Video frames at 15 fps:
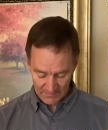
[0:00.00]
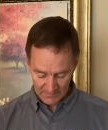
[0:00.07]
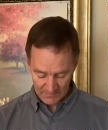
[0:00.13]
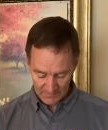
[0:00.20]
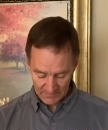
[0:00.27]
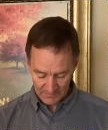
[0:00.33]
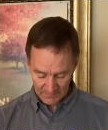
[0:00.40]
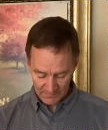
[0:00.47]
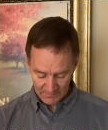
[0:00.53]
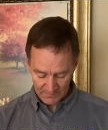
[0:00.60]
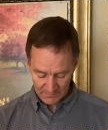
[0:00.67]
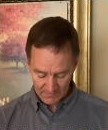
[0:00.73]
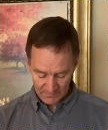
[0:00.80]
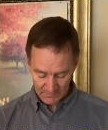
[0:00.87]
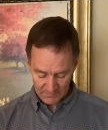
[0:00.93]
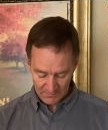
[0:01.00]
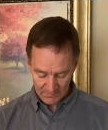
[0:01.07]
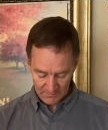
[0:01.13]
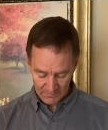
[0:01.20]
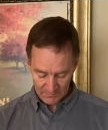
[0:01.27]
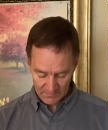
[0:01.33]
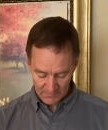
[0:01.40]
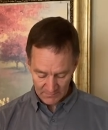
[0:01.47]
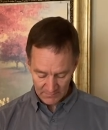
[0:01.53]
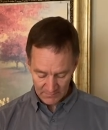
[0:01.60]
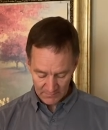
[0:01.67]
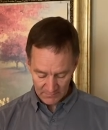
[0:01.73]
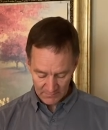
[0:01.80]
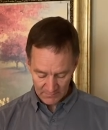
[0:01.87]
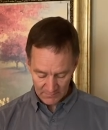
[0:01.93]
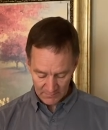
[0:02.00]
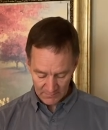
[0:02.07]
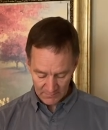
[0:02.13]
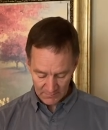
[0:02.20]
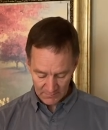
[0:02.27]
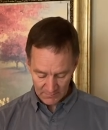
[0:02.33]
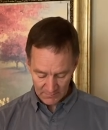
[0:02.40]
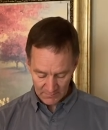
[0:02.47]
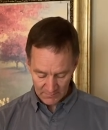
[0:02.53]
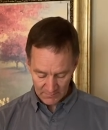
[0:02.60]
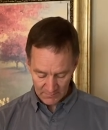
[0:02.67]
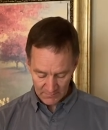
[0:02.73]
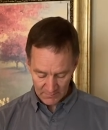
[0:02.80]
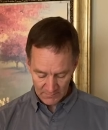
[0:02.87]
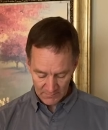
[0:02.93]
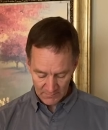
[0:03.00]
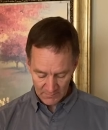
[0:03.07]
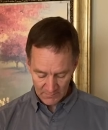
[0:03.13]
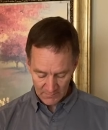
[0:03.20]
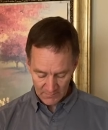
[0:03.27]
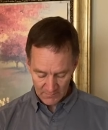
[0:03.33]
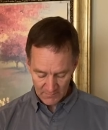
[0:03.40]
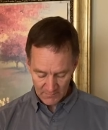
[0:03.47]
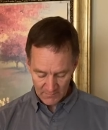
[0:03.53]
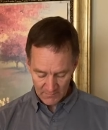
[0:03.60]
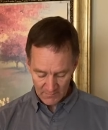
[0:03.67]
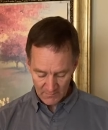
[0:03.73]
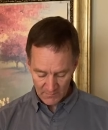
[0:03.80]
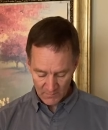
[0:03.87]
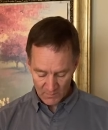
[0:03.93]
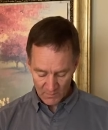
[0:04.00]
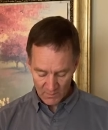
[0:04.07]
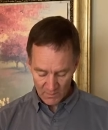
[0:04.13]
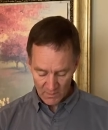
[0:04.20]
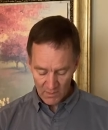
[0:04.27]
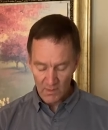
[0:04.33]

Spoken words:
Nobody speaks.